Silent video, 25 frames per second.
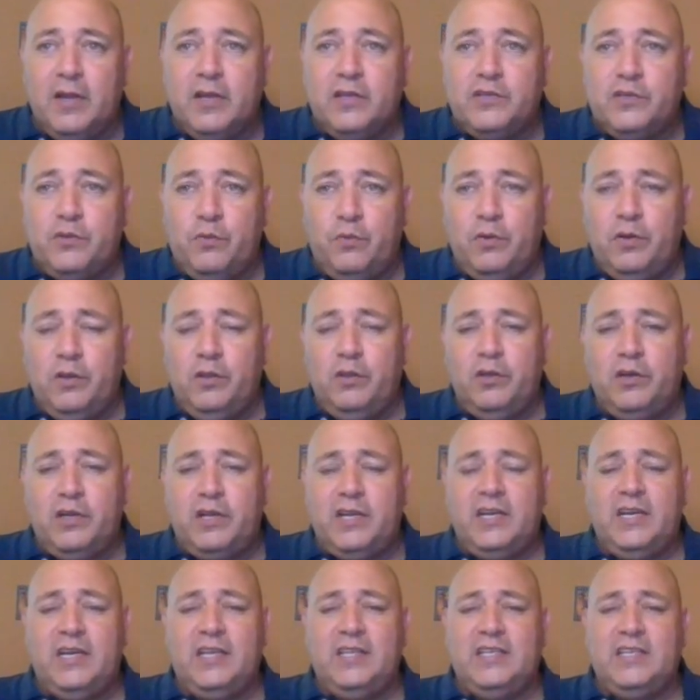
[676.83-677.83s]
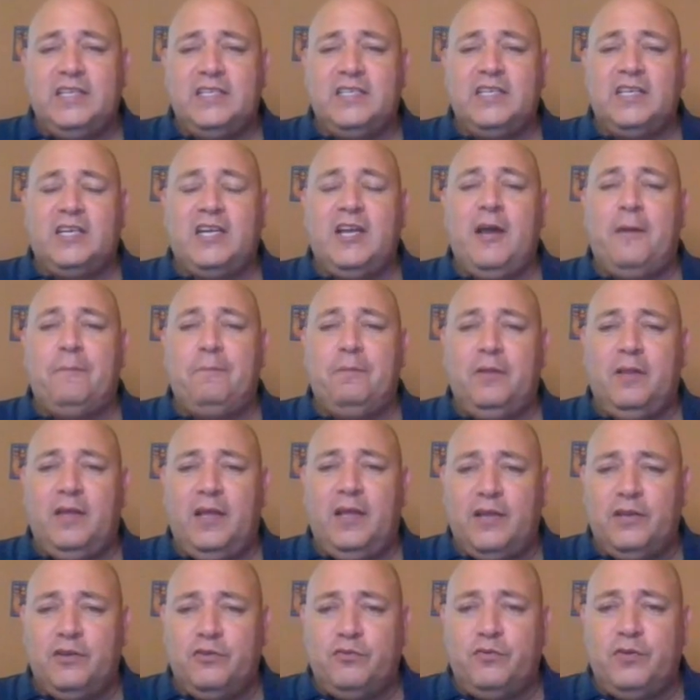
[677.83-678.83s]
So we're looking at least a couple
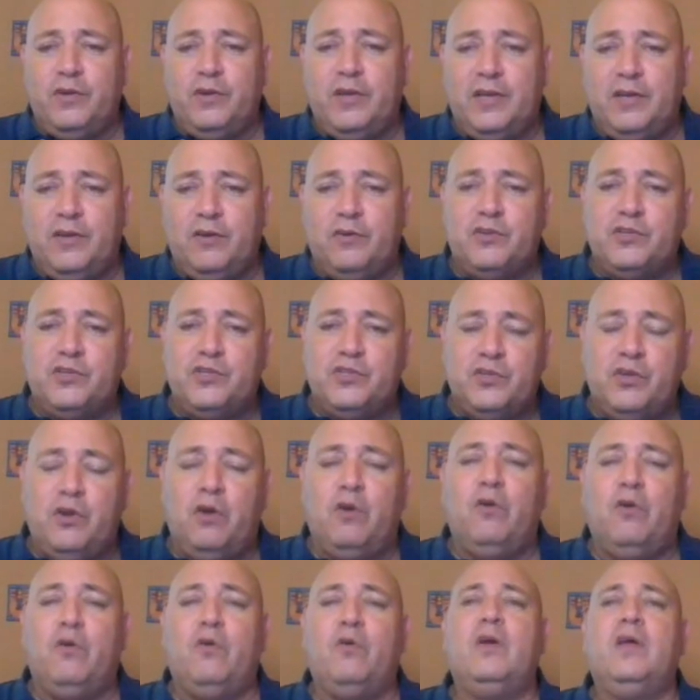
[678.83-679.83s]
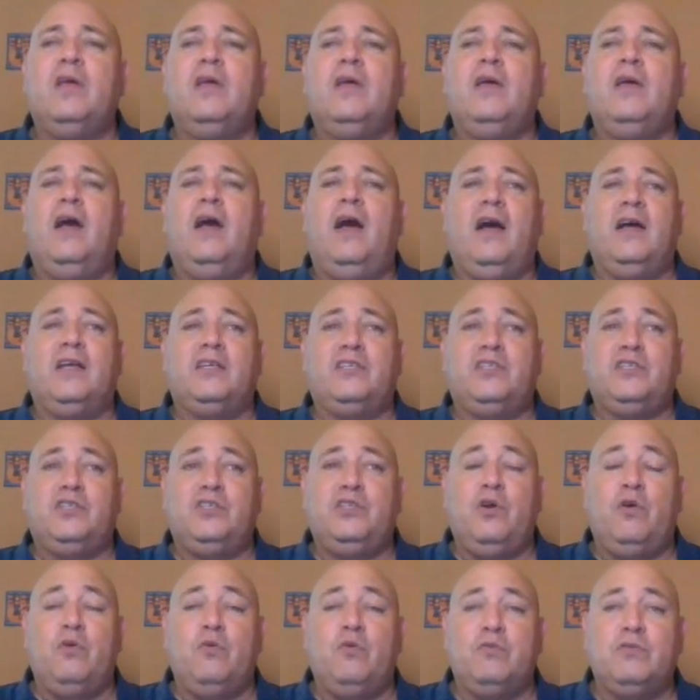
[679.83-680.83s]
hundred or so
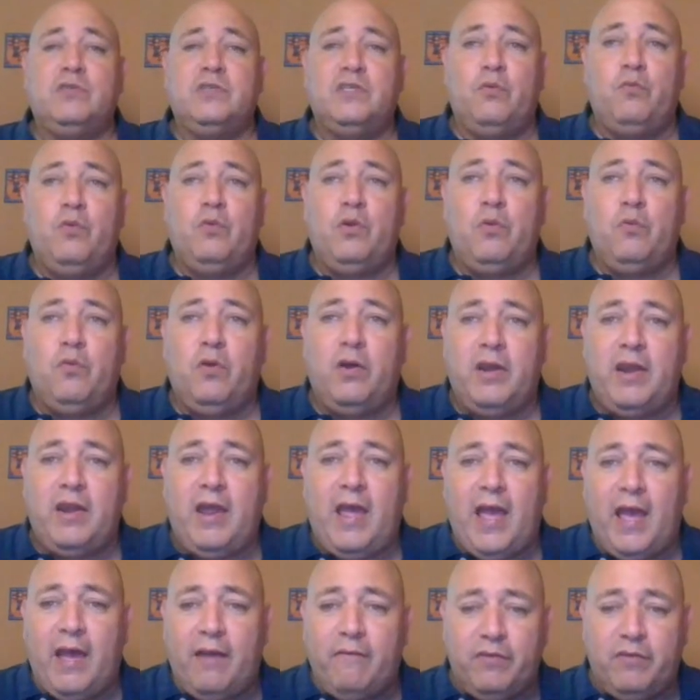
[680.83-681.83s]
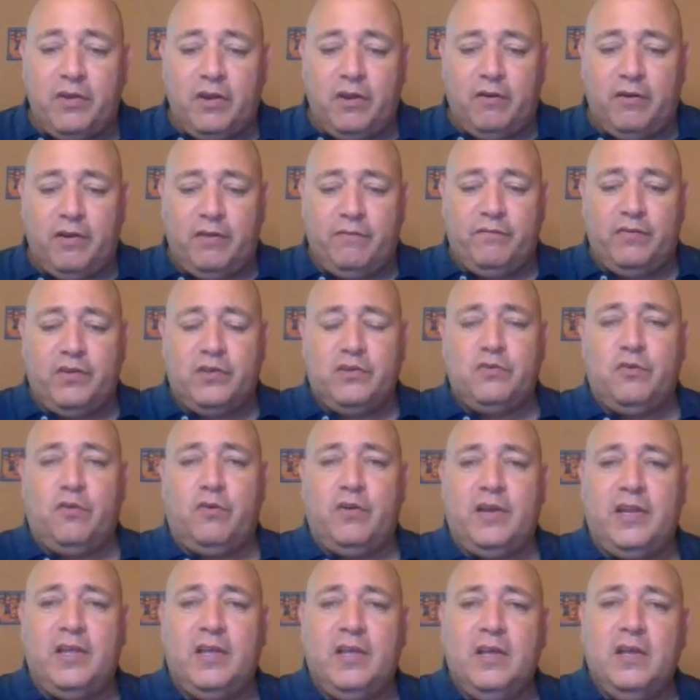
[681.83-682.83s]
stones that we want to have in our
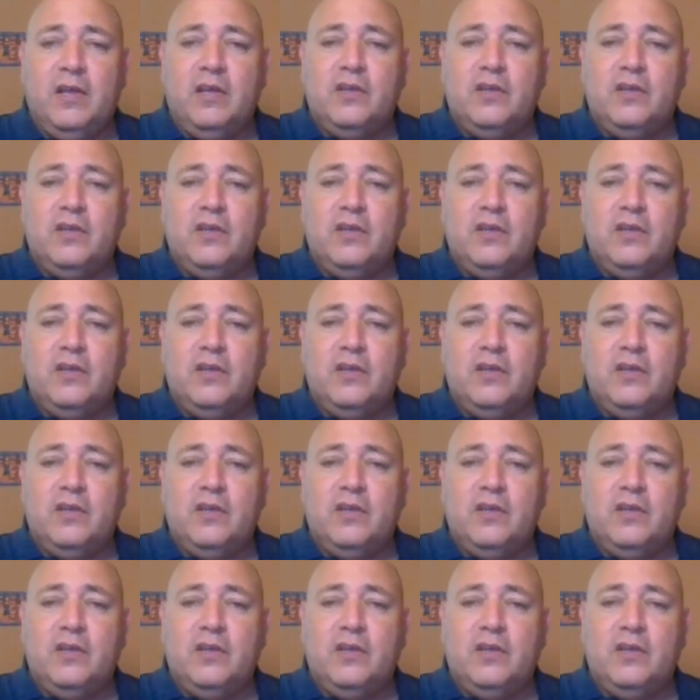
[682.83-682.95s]
inventory.